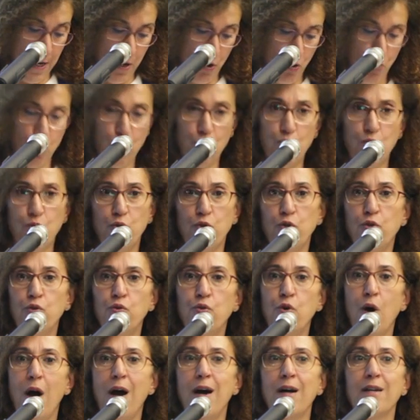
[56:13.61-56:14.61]
you,
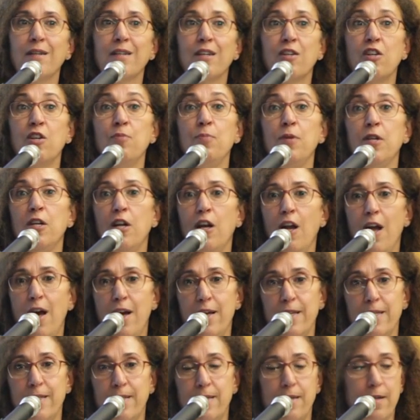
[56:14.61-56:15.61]
you are
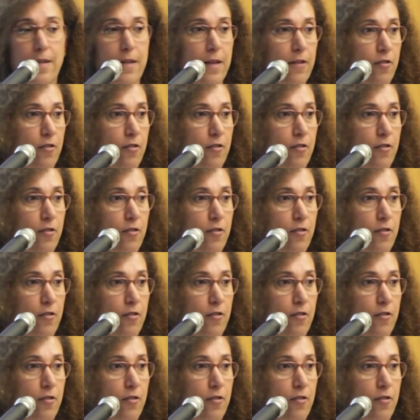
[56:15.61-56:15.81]
criminalized.